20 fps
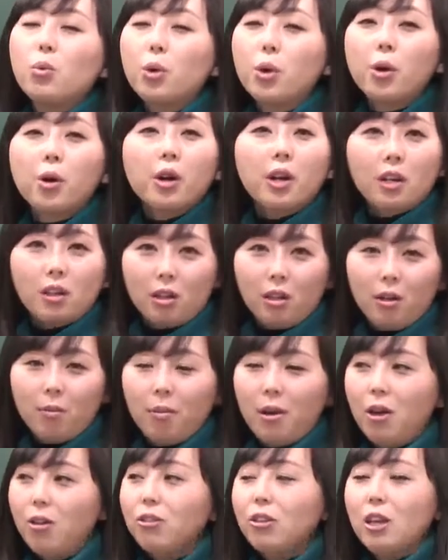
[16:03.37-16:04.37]
worried
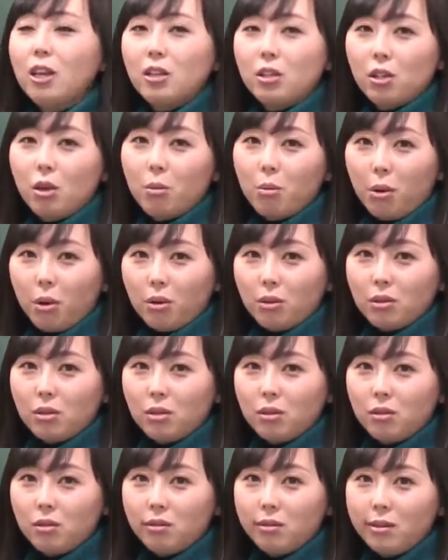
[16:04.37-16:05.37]
about these
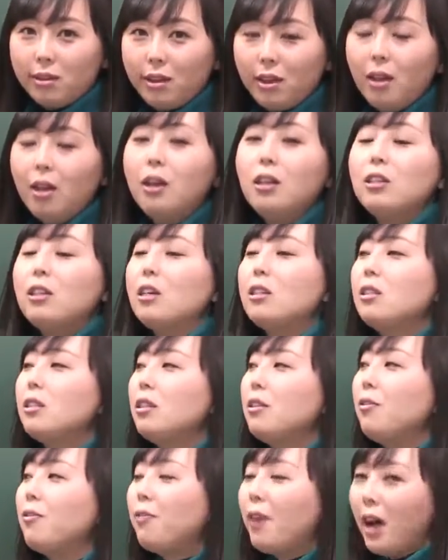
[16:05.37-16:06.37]
numbers. Just
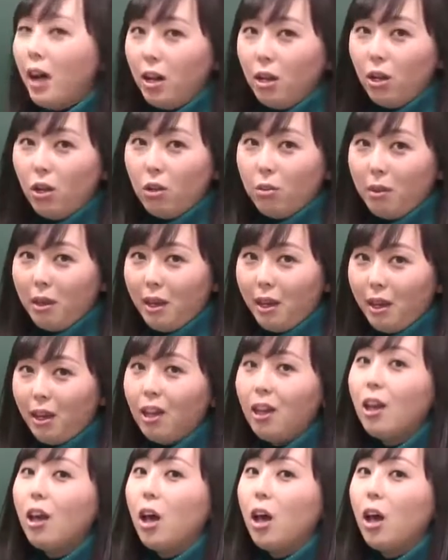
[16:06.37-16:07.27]
to follow me.